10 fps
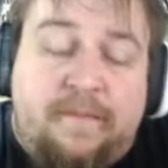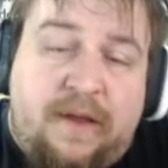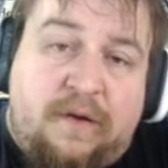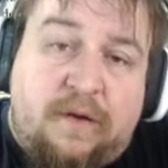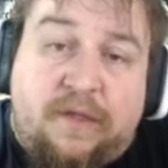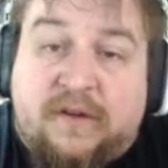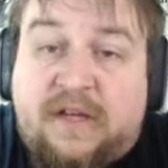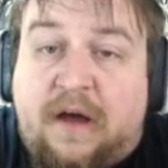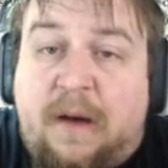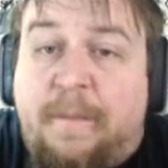Or there's
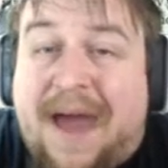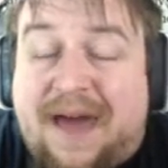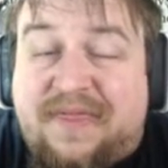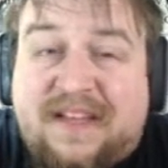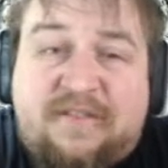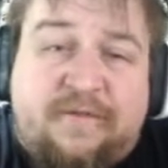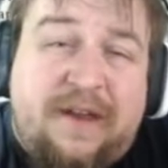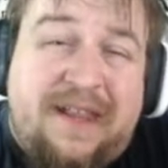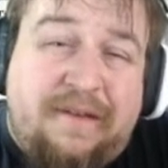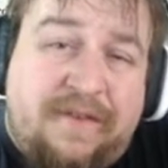a, a bath that's
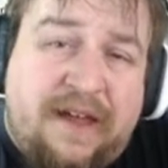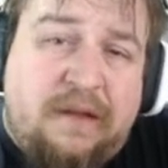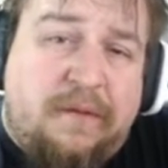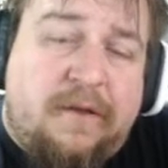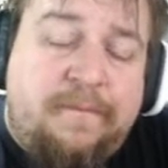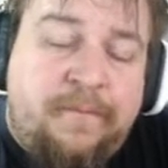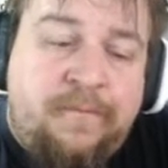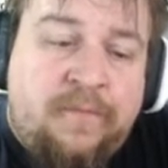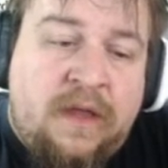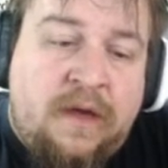freely available.
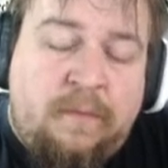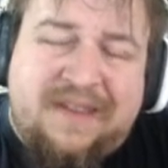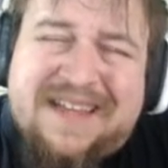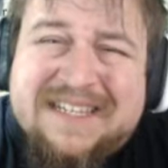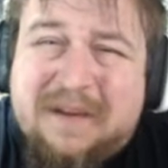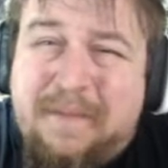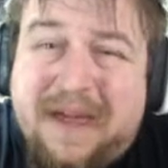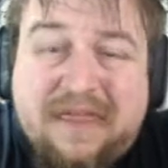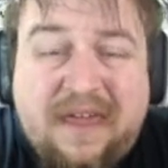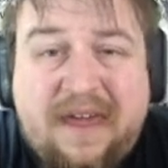But that's a
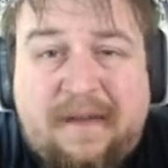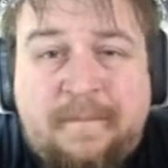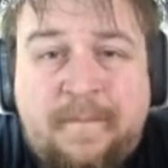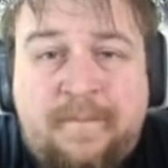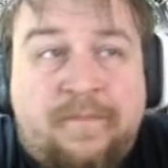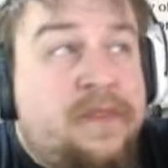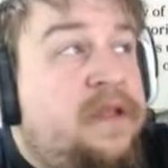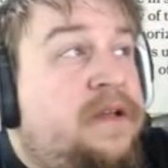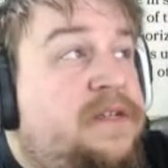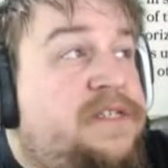big thing.
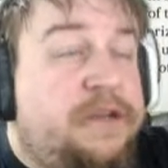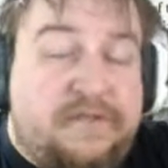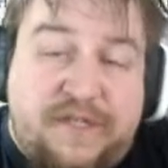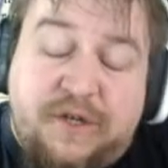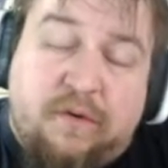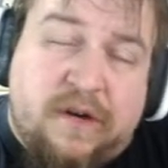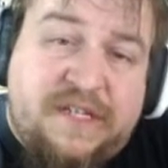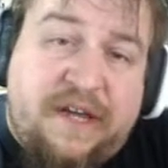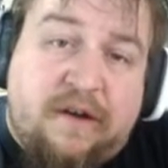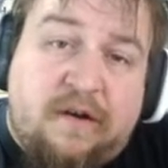So sewers
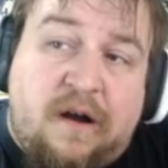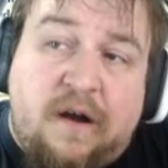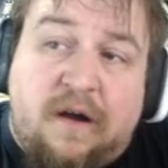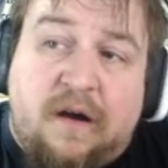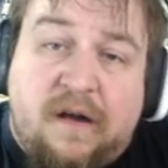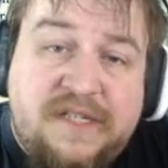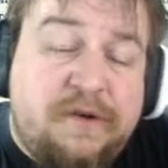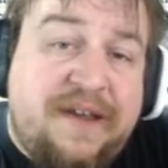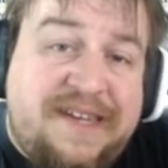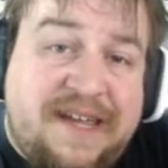here are also
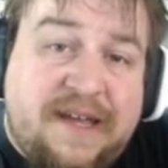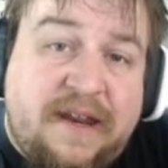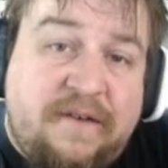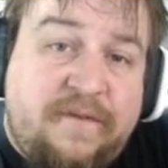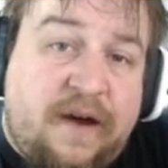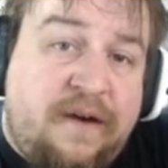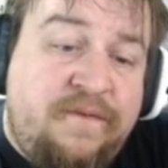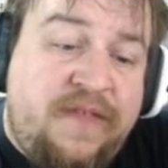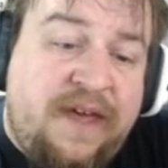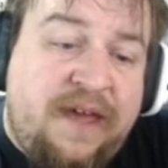indicative
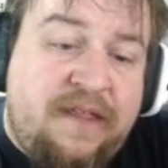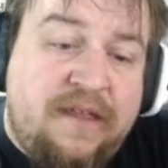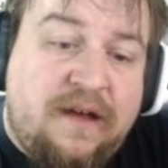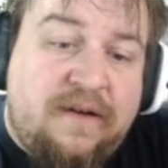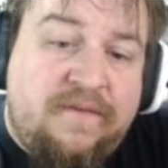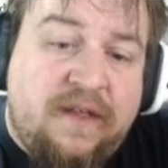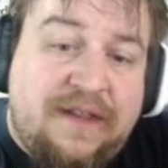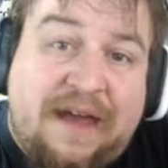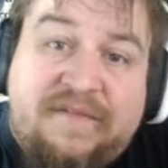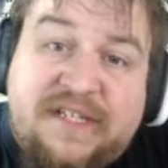of the of the
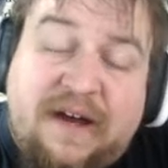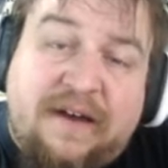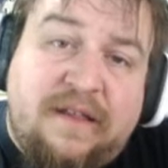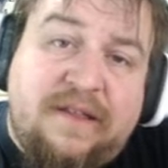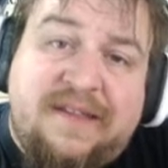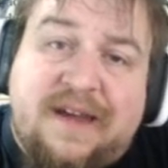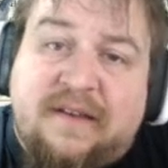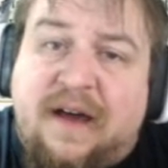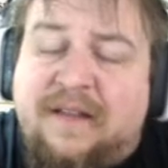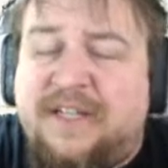lifestyle, the
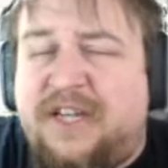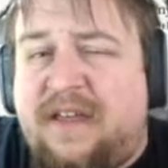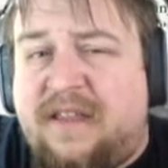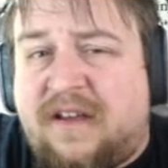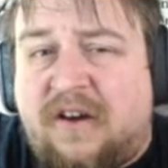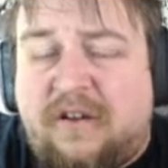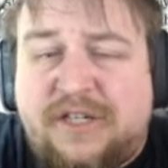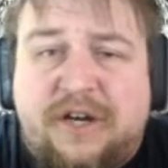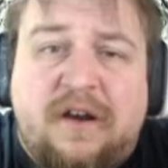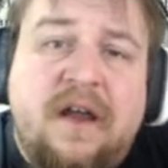technology, and the
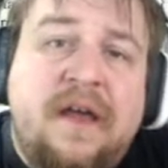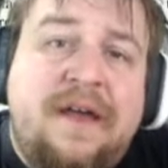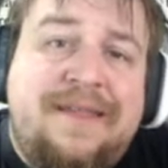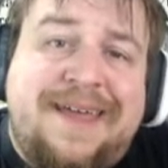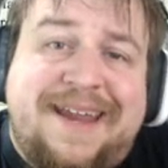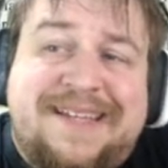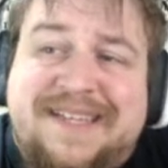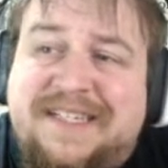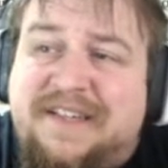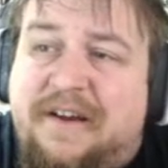culture that
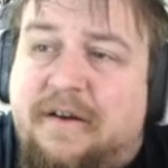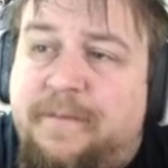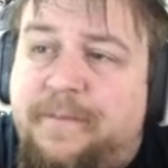exist here.